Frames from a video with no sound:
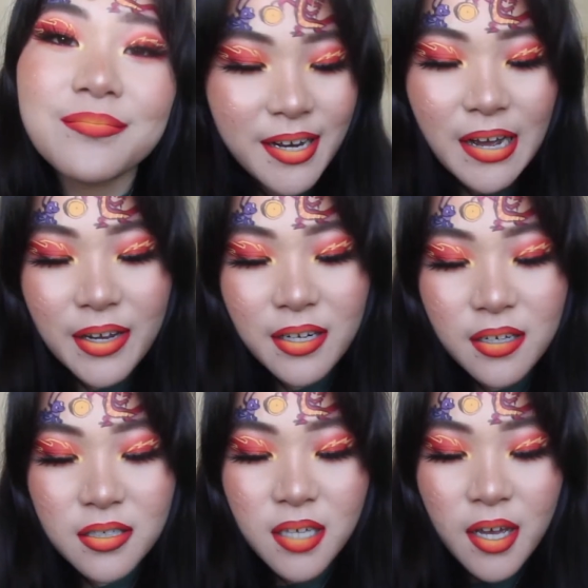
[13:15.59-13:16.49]
Right now it
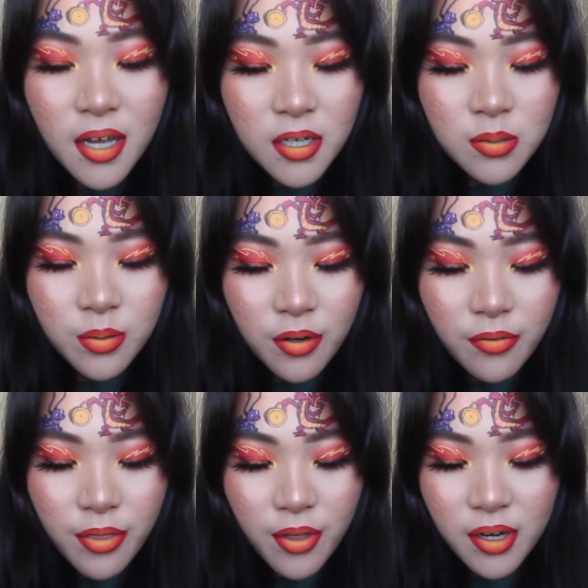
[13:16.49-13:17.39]
is
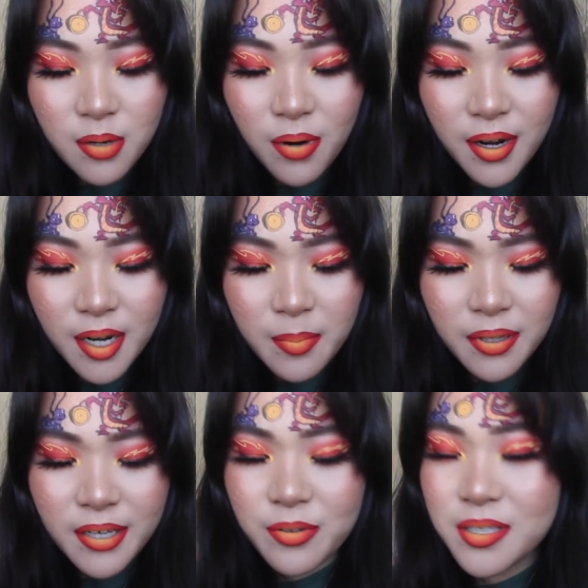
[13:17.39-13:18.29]
12:31. I
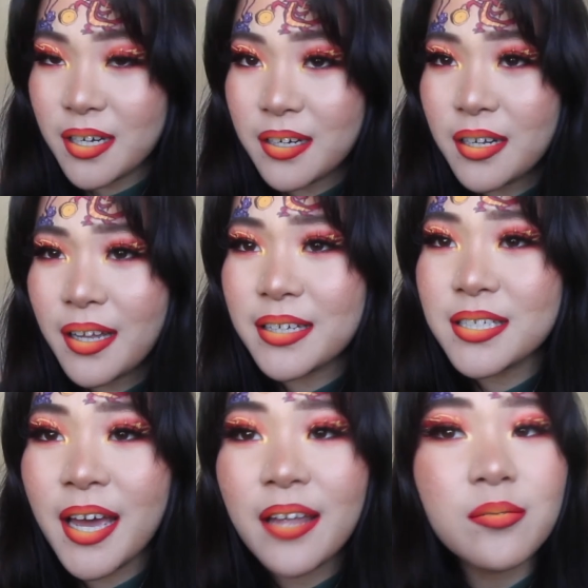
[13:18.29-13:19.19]
believe we started at like
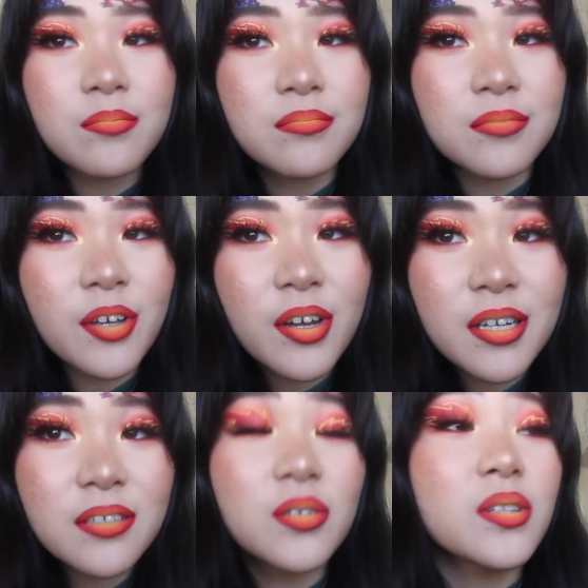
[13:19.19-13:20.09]

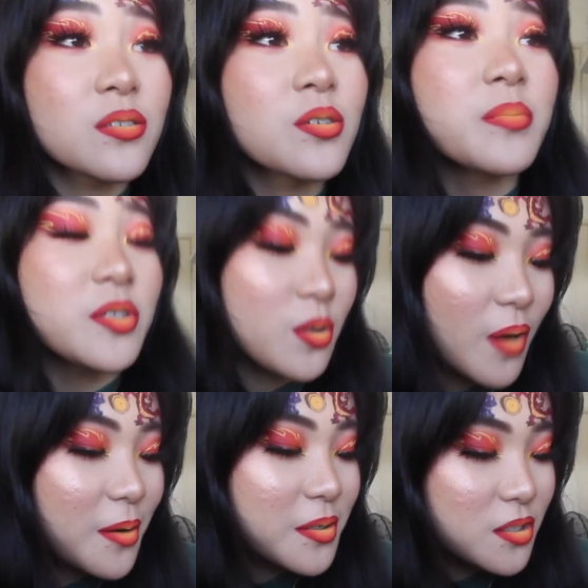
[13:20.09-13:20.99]
10:30, so this took me 2
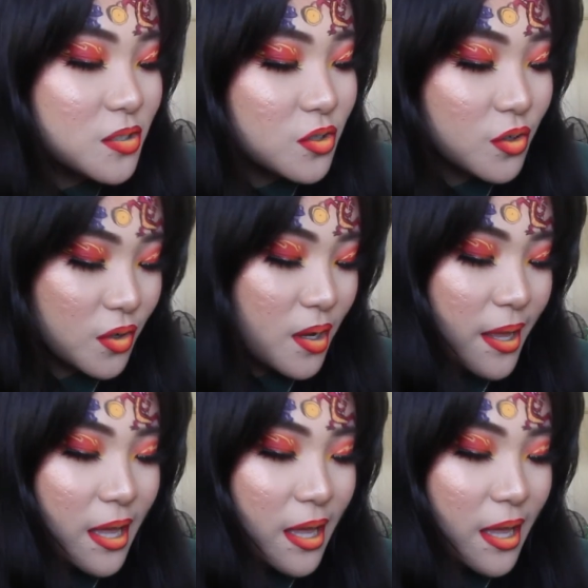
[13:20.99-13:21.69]
hours to do.